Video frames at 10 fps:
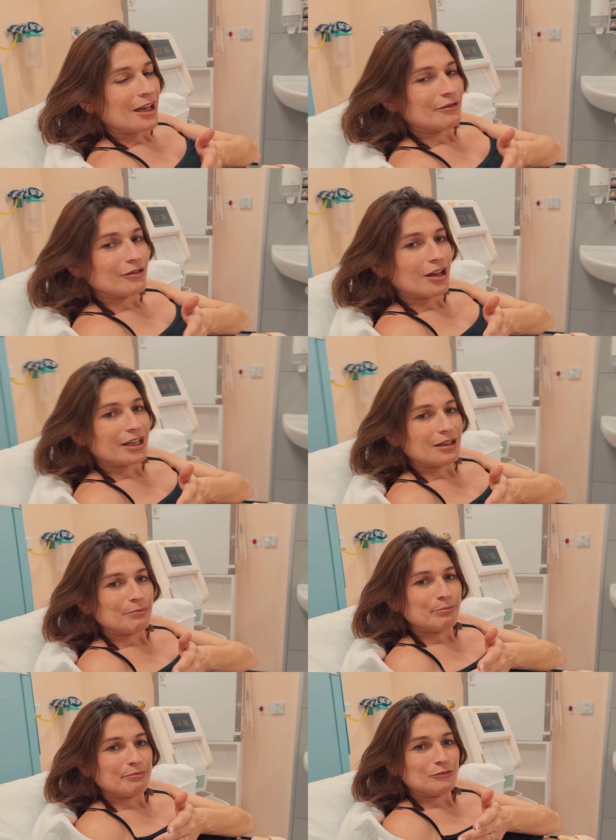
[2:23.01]
have
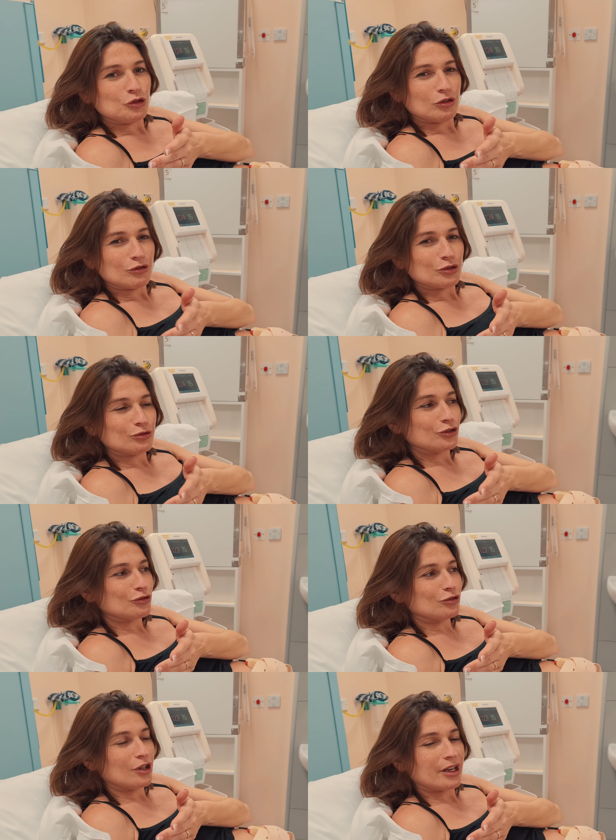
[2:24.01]
like drew the short
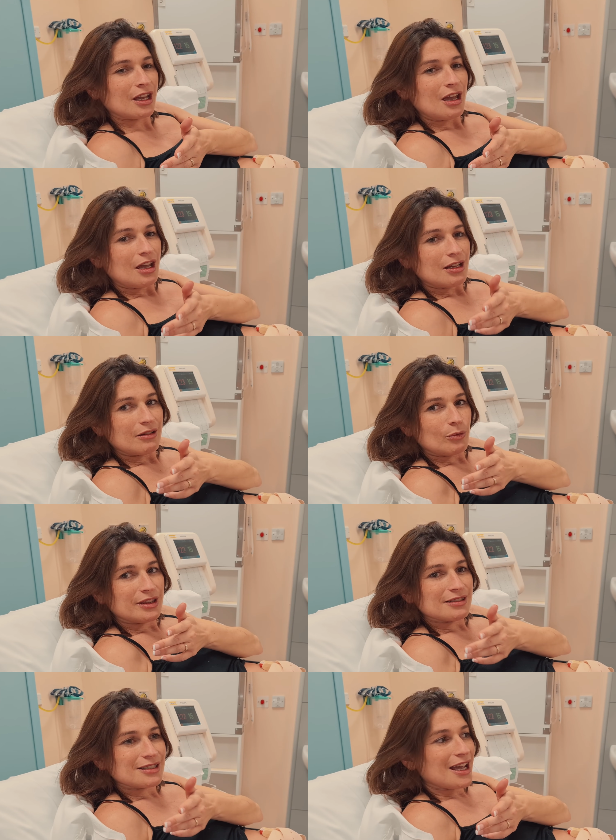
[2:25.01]
straw, like
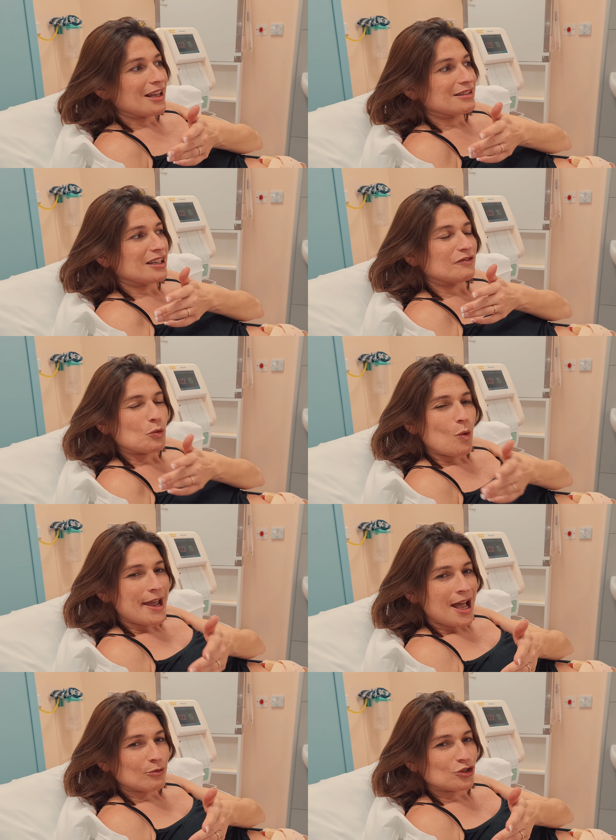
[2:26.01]
with the scans, they have to
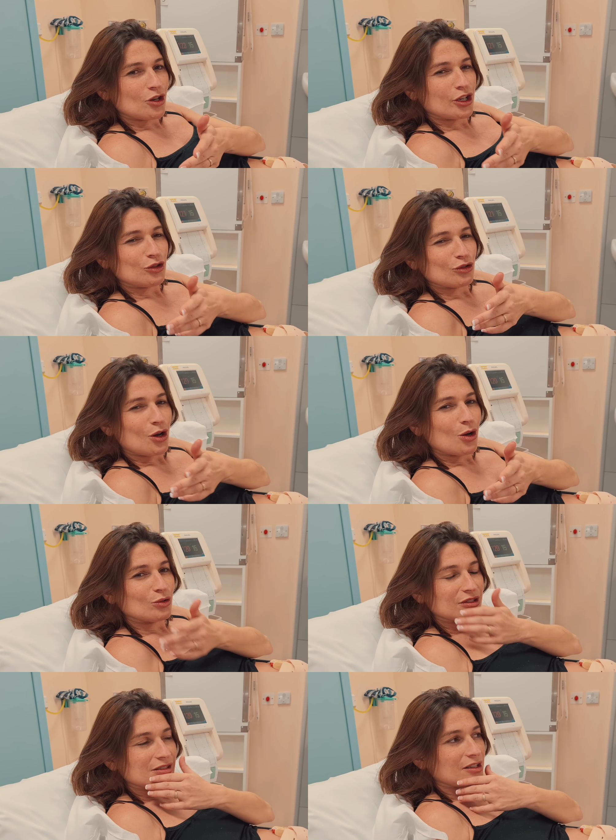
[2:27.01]
wait outside in the
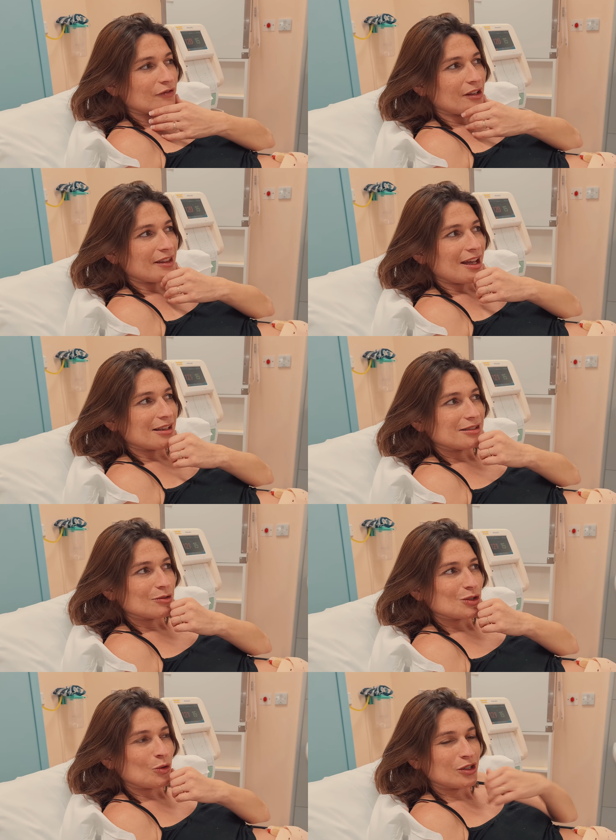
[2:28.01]
cold and stuff like that.
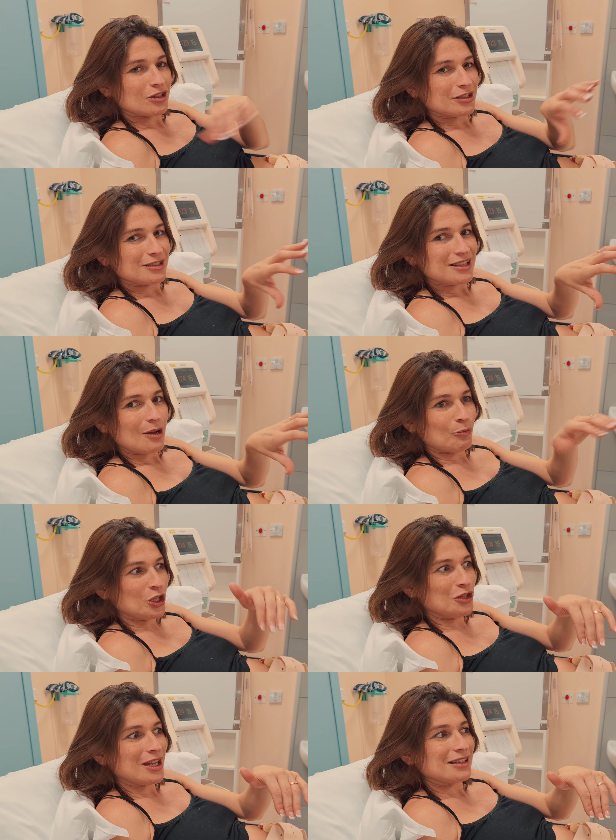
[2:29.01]
So it's quite nice that
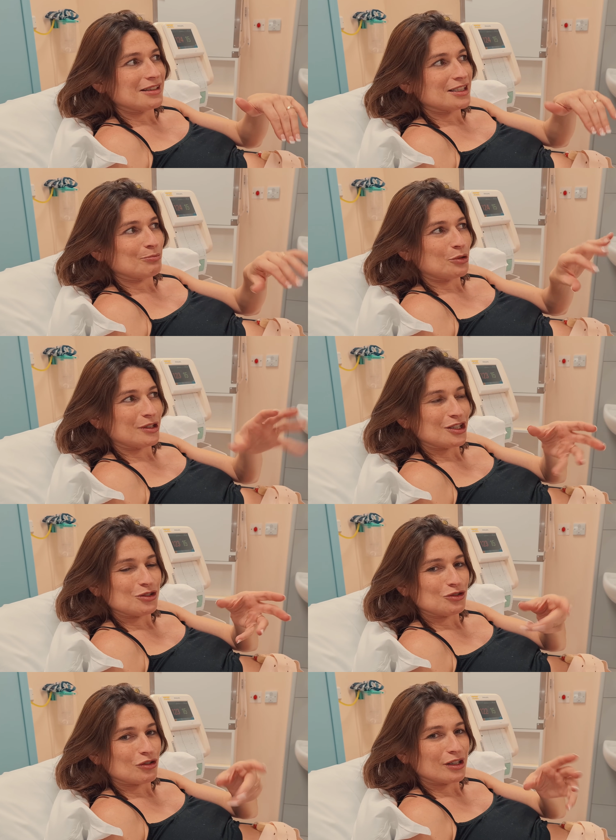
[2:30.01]
when you get to this point, they
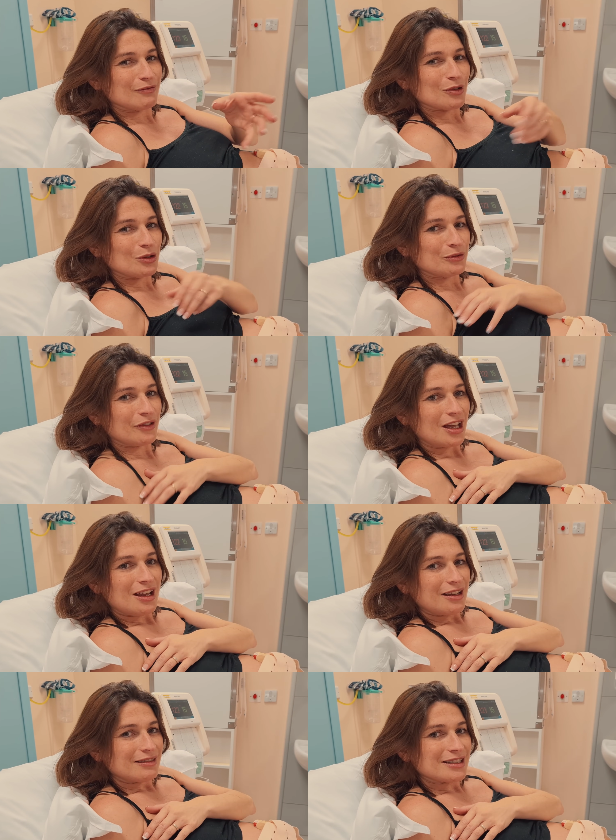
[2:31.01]
do try and involve
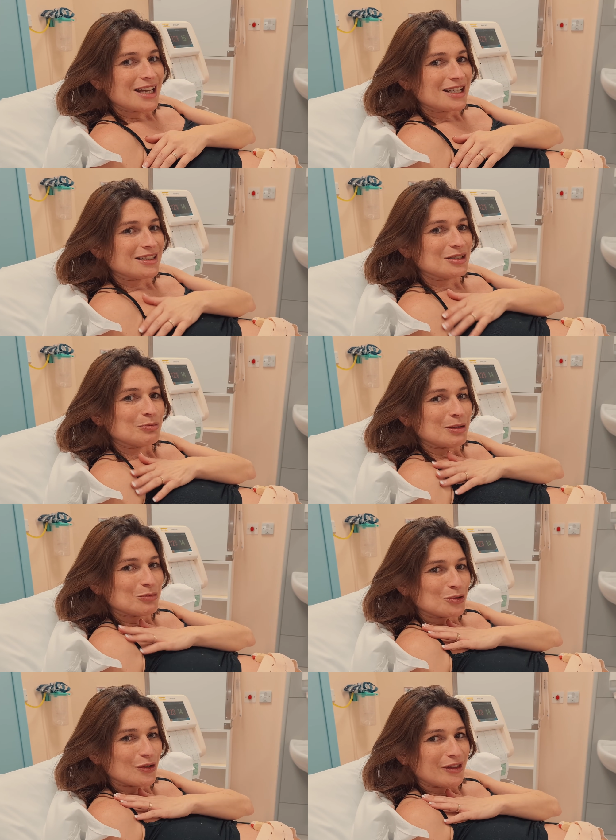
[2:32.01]
the dad a little bit
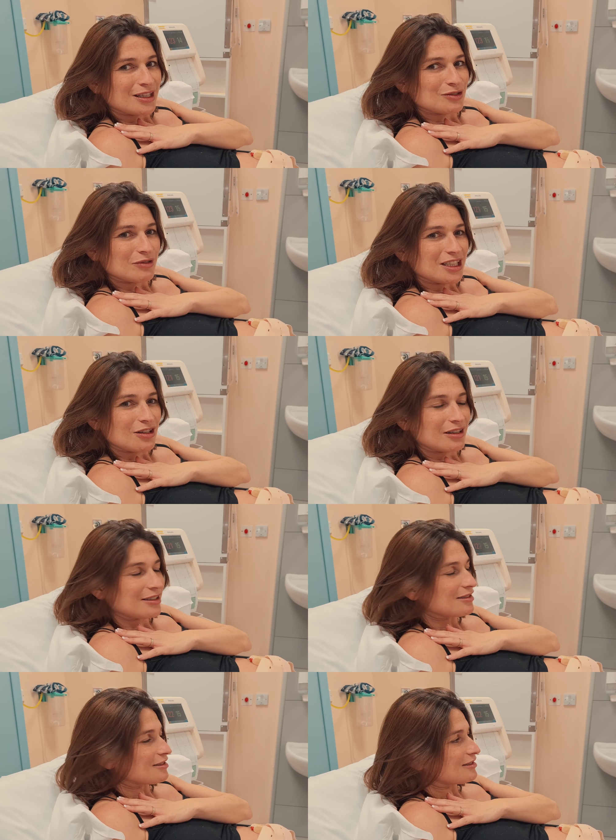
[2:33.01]
more. I think that's yeah. really
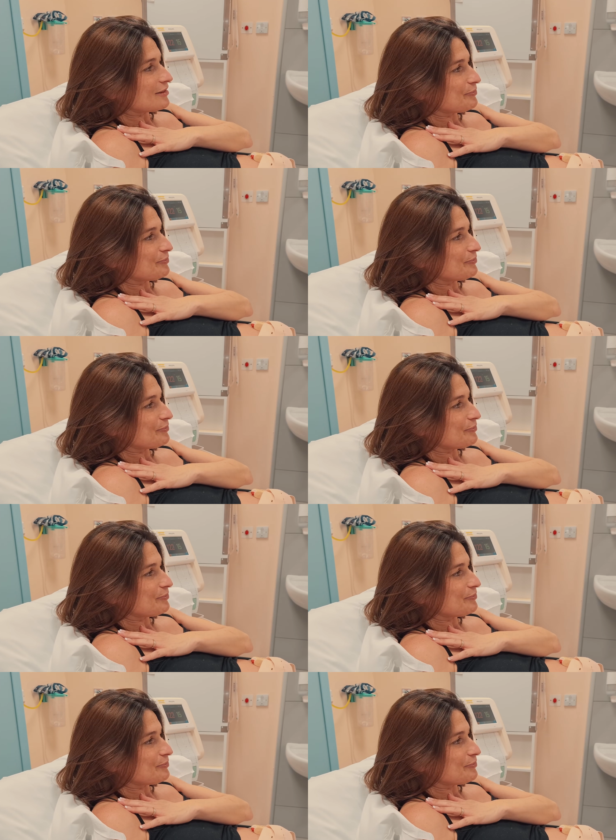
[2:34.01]
nice.